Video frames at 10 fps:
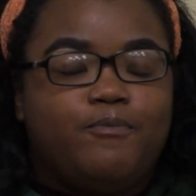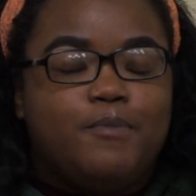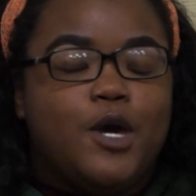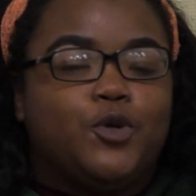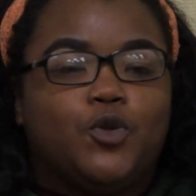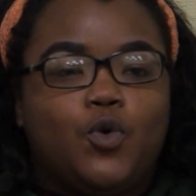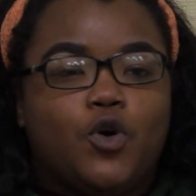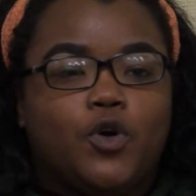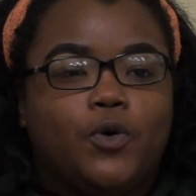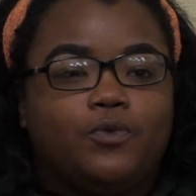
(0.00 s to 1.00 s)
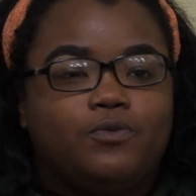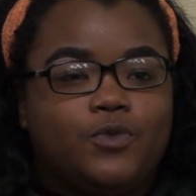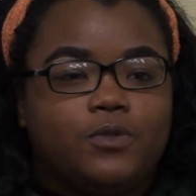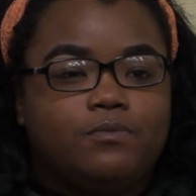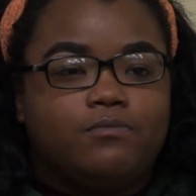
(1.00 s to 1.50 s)
better the world through
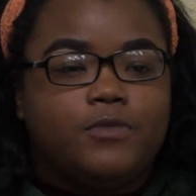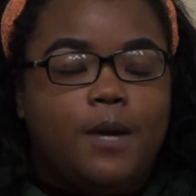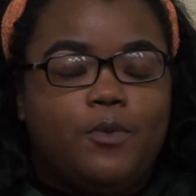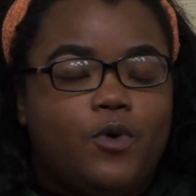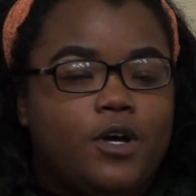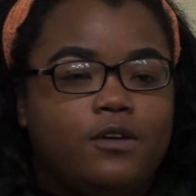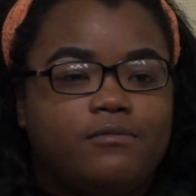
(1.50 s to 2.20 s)
some type of way.